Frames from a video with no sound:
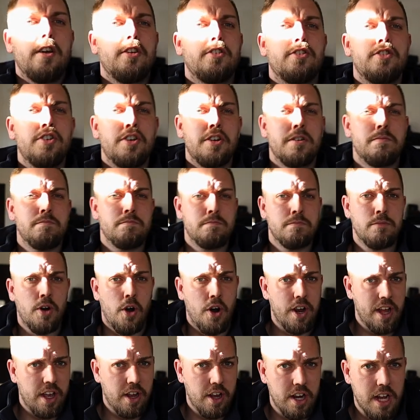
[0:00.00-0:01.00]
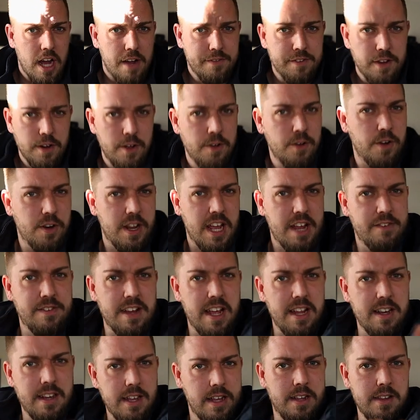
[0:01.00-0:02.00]
Good morning, good afternoon, good
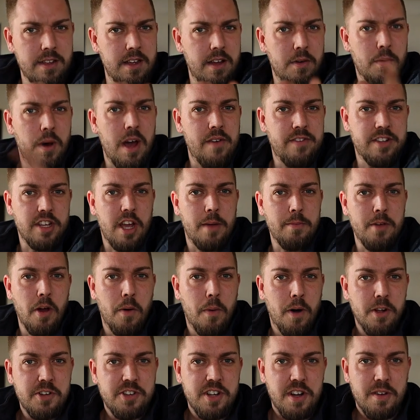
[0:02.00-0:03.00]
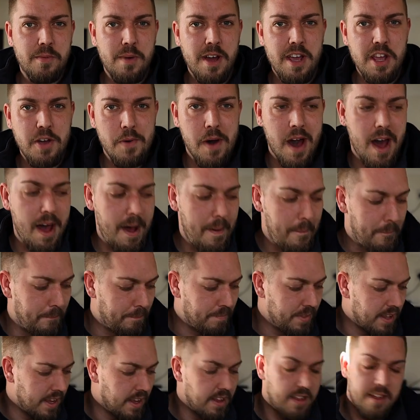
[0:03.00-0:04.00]
evening, whatever time you're watching and where you are.
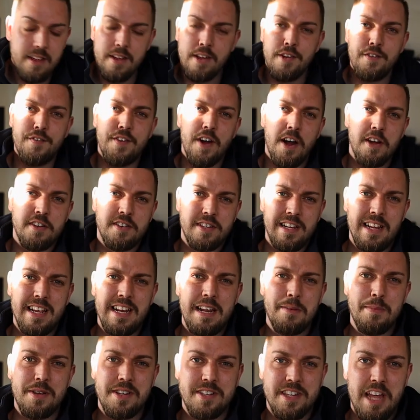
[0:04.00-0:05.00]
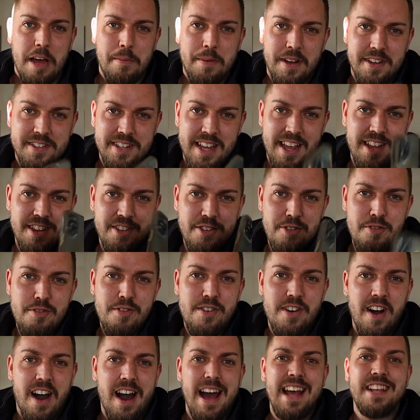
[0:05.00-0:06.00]
Firstly, let me start by saying you
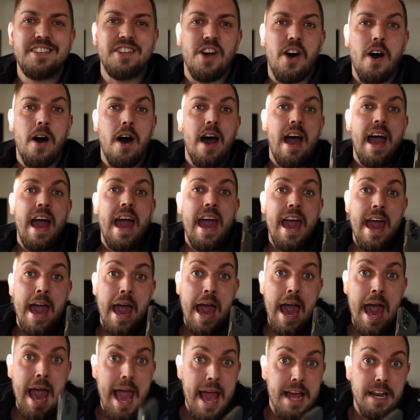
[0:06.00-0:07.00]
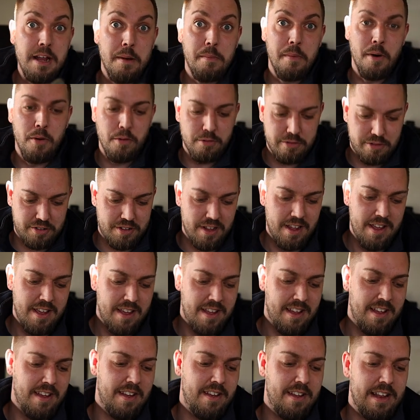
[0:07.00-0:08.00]
guys are animals.
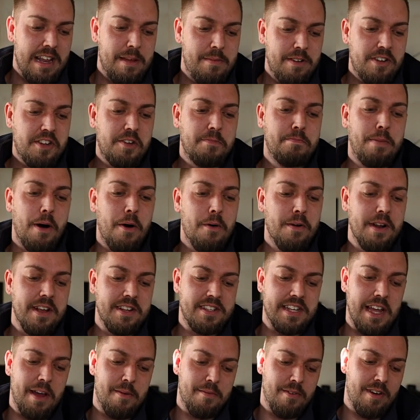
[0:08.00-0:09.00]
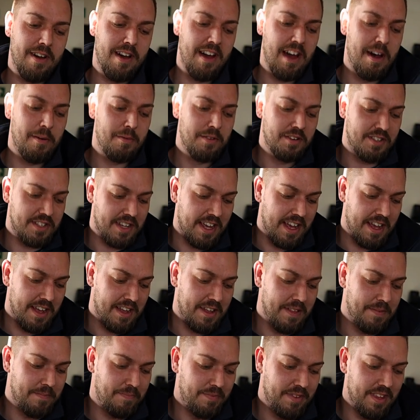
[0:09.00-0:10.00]
Let me just pull this up, right? I was uh,
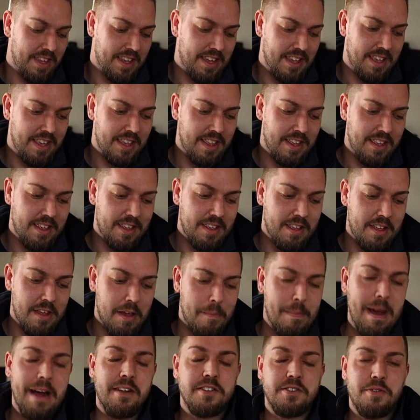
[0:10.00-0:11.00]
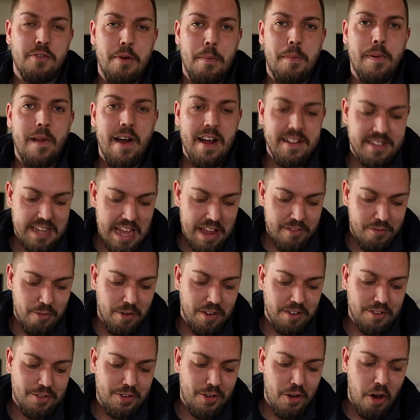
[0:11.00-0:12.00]
about to reply to
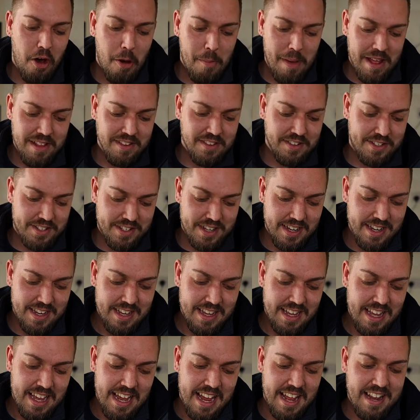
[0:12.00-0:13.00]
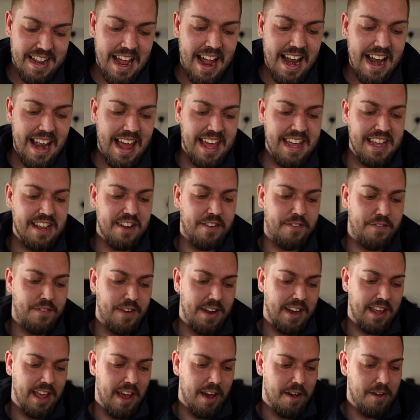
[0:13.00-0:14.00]
everyone's comments in that latest
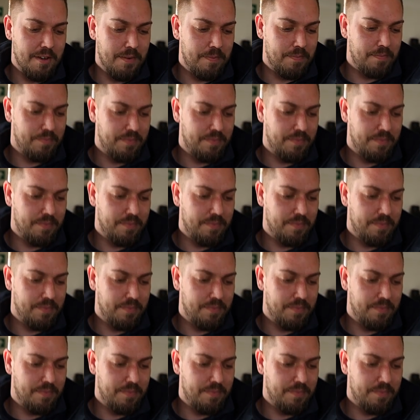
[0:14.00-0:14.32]
video.